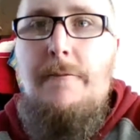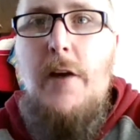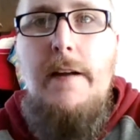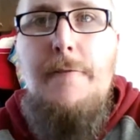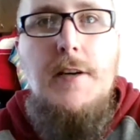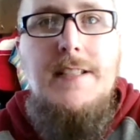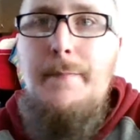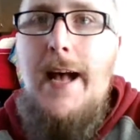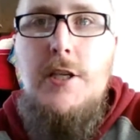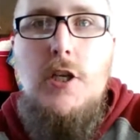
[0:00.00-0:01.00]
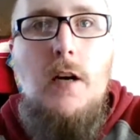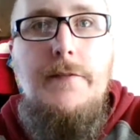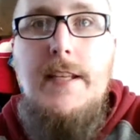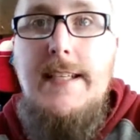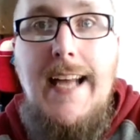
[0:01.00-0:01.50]
The very first match
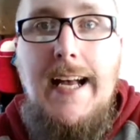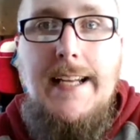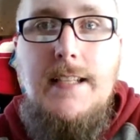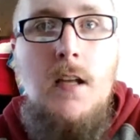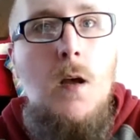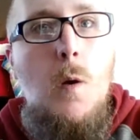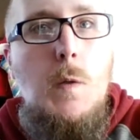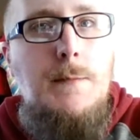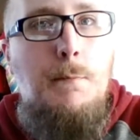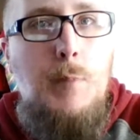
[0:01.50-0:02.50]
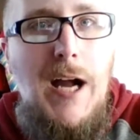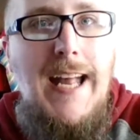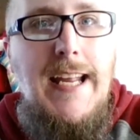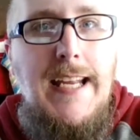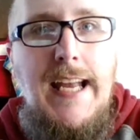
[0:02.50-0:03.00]
of the night was
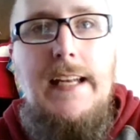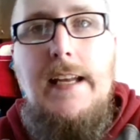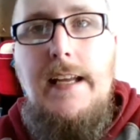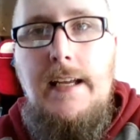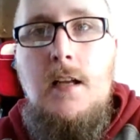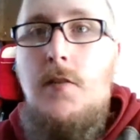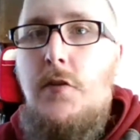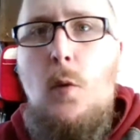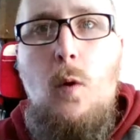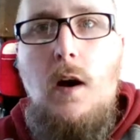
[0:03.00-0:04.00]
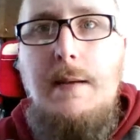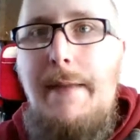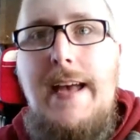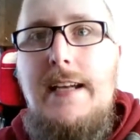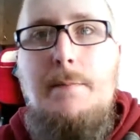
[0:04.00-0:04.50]
Brian Kennedy, the
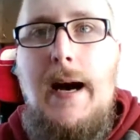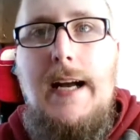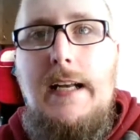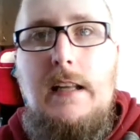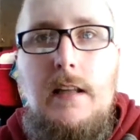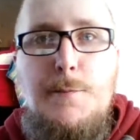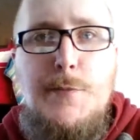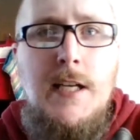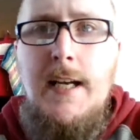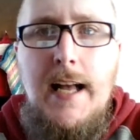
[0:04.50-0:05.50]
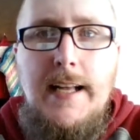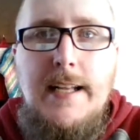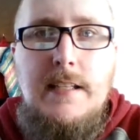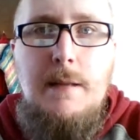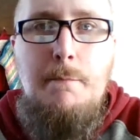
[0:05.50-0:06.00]
one-man apocalypse,
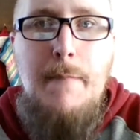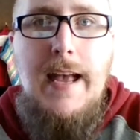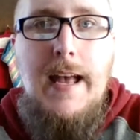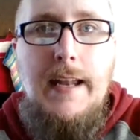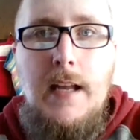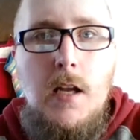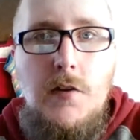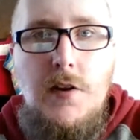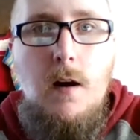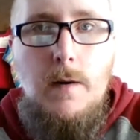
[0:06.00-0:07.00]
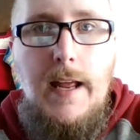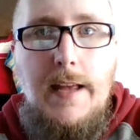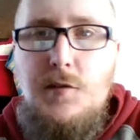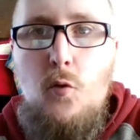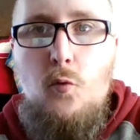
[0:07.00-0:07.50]
against the man known
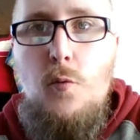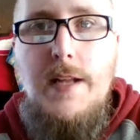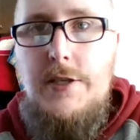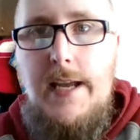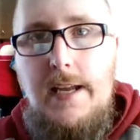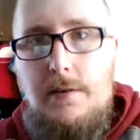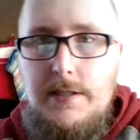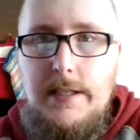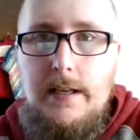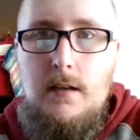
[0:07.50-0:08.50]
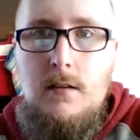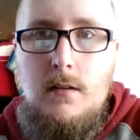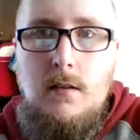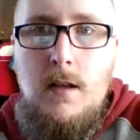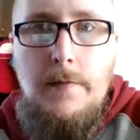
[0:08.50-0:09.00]
as Rich Anderson.
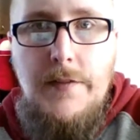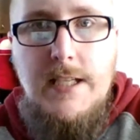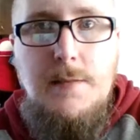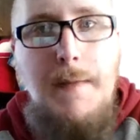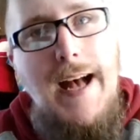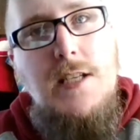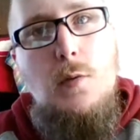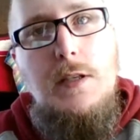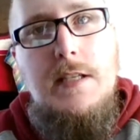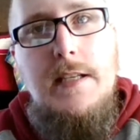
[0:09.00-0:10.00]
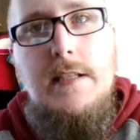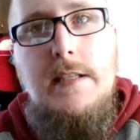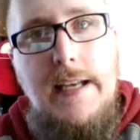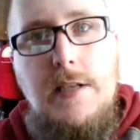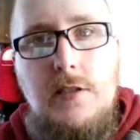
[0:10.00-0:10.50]
This match was
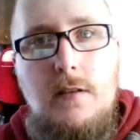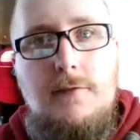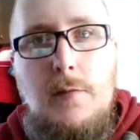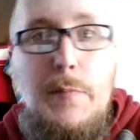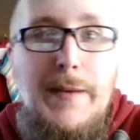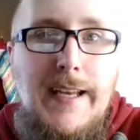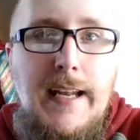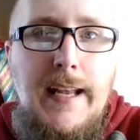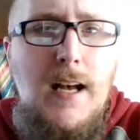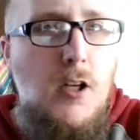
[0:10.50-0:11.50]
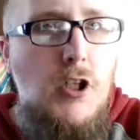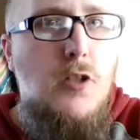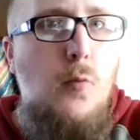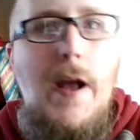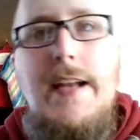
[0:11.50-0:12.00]
sensational from the beginning, a
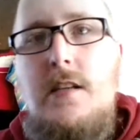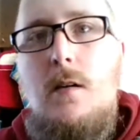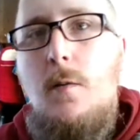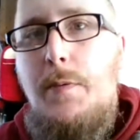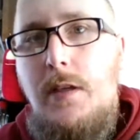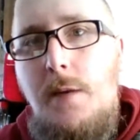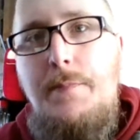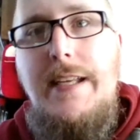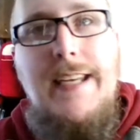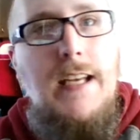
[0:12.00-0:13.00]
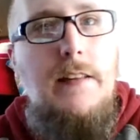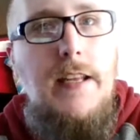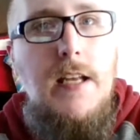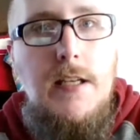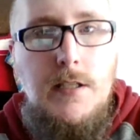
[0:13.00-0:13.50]
good way to open up the King of
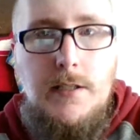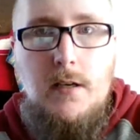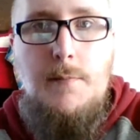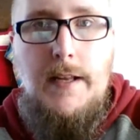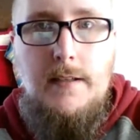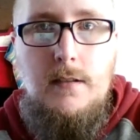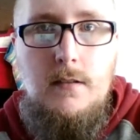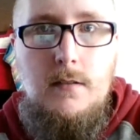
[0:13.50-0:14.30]
the Indies tournament.